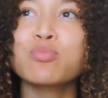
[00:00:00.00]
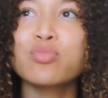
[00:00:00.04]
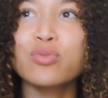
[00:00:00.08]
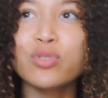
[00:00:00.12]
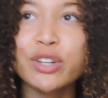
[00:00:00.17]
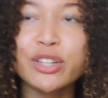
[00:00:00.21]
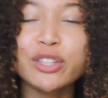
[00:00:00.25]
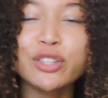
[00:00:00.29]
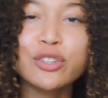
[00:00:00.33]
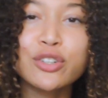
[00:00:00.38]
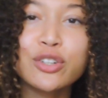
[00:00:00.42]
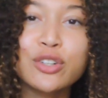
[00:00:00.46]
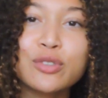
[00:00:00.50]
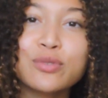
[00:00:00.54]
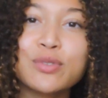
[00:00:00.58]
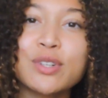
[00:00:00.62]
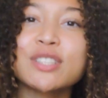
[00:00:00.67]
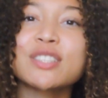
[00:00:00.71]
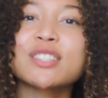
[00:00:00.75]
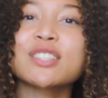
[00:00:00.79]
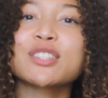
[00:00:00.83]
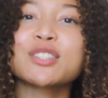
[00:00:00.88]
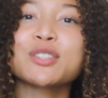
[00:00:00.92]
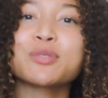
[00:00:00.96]
brittle.
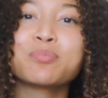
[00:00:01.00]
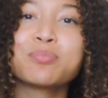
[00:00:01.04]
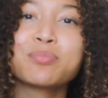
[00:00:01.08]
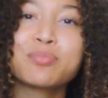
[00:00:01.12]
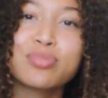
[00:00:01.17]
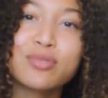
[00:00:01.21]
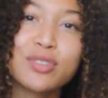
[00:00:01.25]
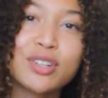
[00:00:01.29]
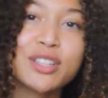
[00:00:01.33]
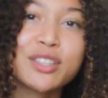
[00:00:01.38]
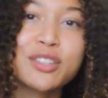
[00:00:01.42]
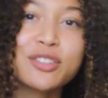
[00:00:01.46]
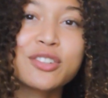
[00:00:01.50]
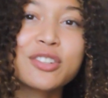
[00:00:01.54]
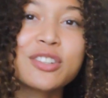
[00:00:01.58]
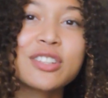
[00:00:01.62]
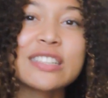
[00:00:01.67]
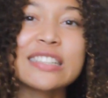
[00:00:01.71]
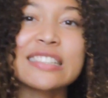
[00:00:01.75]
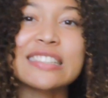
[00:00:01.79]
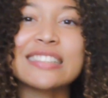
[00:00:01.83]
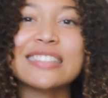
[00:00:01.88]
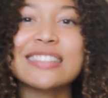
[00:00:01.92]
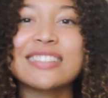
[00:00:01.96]
Once it's
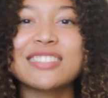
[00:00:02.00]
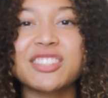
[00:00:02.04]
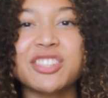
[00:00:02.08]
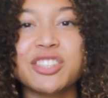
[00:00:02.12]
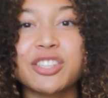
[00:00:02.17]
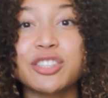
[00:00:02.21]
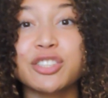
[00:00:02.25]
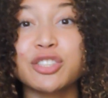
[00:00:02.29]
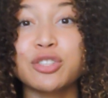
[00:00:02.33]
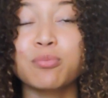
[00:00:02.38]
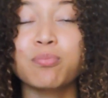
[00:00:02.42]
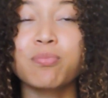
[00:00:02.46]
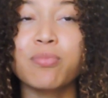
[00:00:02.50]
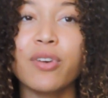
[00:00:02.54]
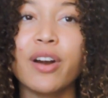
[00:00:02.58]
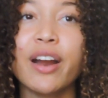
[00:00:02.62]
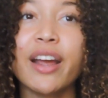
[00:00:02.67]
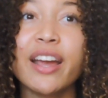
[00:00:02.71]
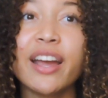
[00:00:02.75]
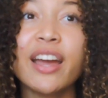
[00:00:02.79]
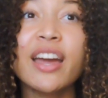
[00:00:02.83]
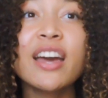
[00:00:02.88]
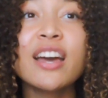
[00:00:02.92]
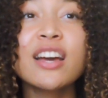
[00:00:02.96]
brittle, it's easier to
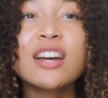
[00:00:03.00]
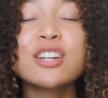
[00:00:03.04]
break.